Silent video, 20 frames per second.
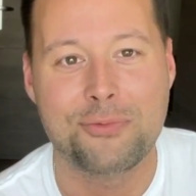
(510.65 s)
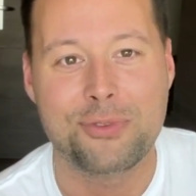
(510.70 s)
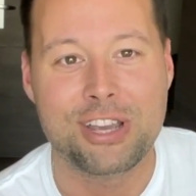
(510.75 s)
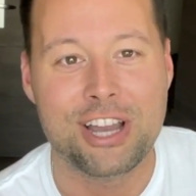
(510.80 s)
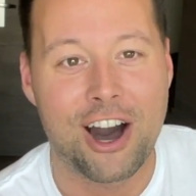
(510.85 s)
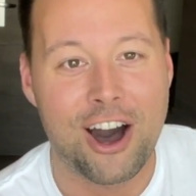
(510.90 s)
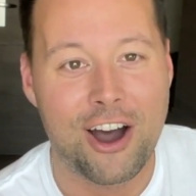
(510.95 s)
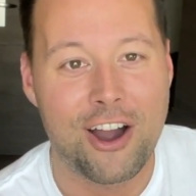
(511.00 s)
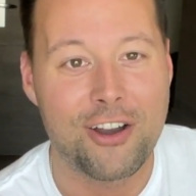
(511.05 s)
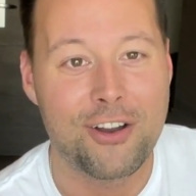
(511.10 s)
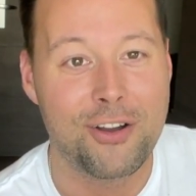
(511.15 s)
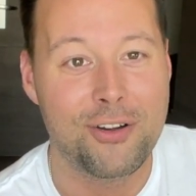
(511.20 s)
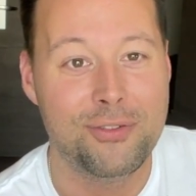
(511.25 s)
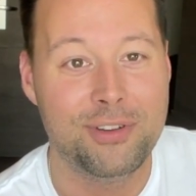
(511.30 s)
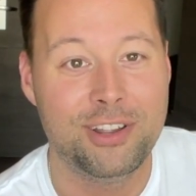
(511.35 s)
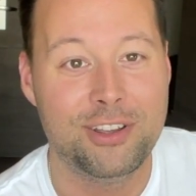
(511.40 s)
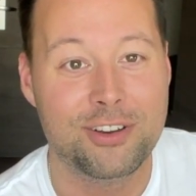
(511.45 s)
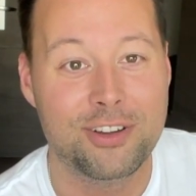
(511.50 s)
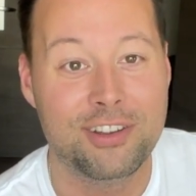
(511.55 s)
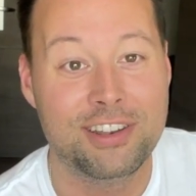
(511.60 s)
we are
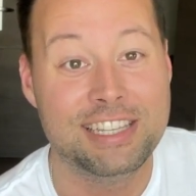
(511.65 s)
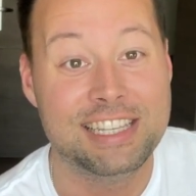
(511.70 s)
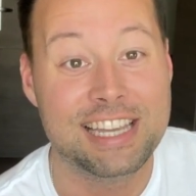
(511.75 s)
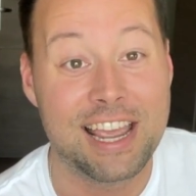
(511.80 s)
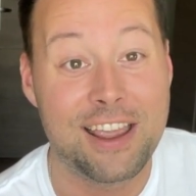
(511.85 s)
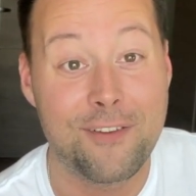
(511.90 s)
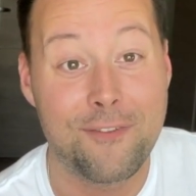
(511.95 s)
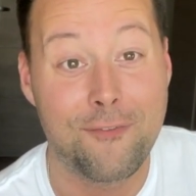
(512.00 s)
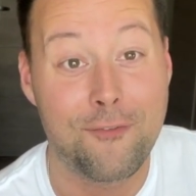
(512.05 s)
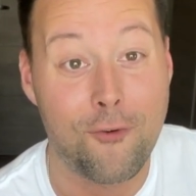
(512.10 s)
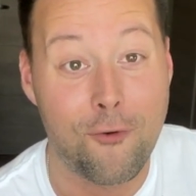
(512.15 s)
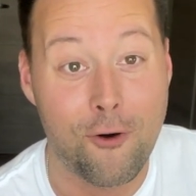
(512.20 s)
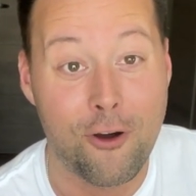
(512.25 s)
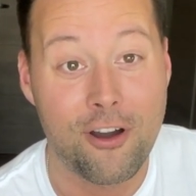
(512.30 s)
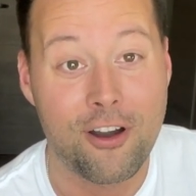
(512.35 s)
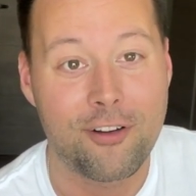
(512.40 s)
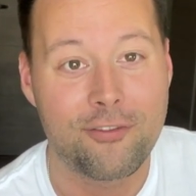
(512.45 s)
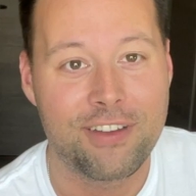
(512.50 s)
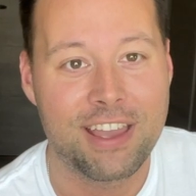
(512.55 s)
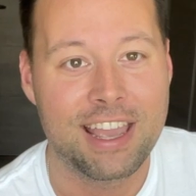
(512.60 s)
only on day
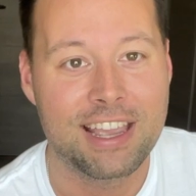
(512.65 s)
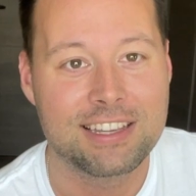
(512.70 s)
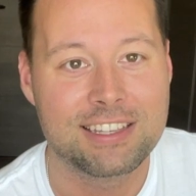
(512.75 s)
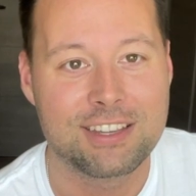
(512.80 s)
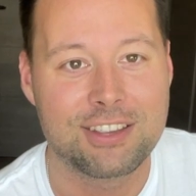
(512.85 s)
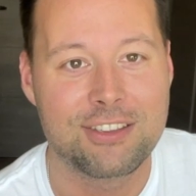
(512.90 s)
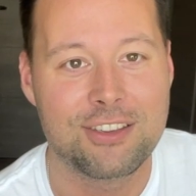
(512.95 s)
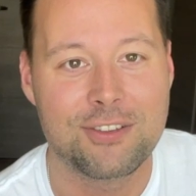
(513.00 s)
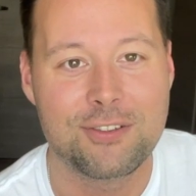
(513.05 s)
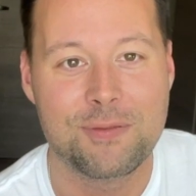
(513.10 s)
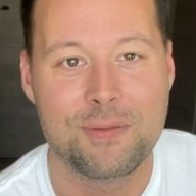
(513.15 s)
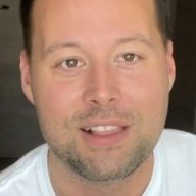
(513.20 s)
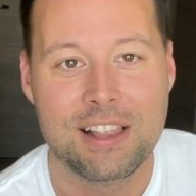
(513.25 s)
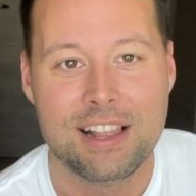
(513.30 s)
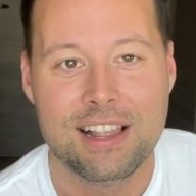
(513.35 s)
4 of ASQ,